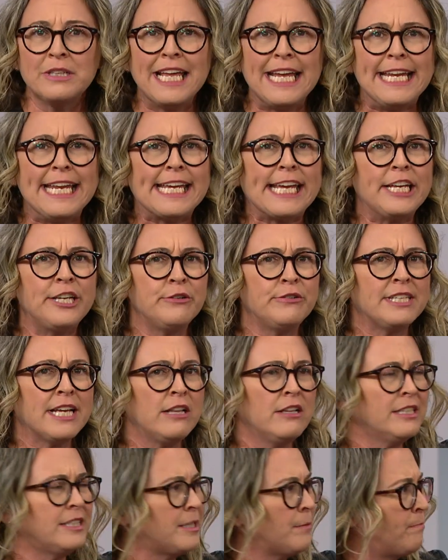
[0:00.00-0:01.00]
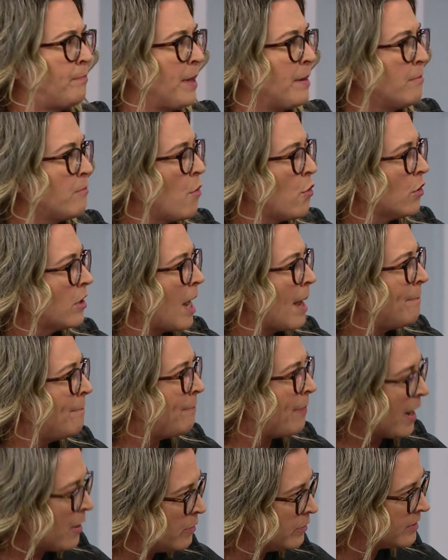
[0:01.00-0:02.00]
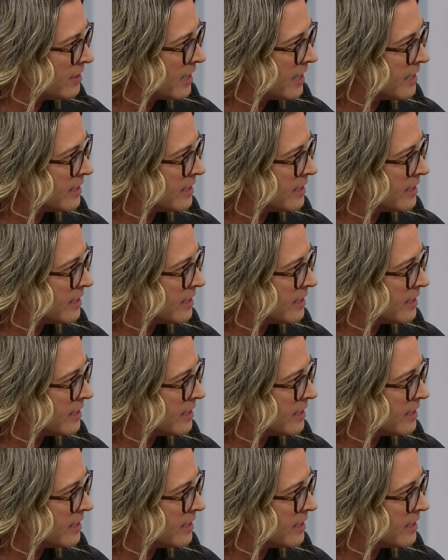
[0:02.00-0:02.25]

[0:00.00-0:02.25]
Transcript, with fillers: so, Lainey, can you tell us a bit more about